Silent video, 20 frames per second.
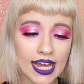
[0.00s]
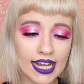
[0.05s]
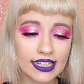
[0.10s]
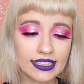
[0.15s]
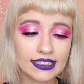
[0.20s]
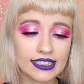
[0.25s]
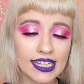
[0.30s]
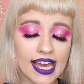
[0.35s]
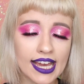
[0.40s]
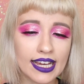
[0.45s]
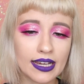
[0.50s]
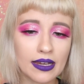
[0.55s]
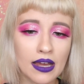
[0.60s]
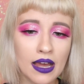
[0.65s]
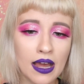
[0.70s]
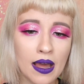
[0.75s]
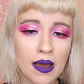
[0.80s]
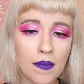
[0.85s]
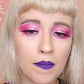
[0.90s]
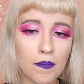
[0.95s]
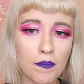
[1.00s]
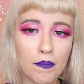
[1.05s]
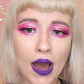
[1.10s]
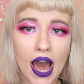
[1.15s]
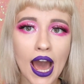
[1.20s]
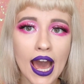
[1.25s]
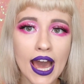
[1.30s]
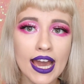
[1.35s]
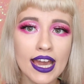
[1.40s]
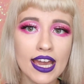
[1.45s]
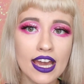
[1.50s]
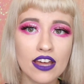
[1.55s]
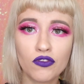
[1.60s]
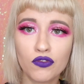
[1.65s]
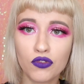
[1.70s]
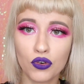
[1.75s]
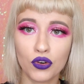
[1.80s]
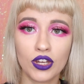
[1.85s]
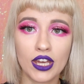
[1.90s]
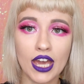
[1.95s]
it's like buy
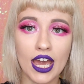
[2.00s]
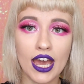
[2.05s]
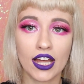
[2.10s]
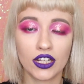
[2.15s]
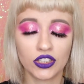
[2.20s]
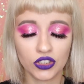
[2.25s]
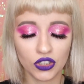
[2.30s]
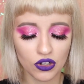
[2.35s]
and forget.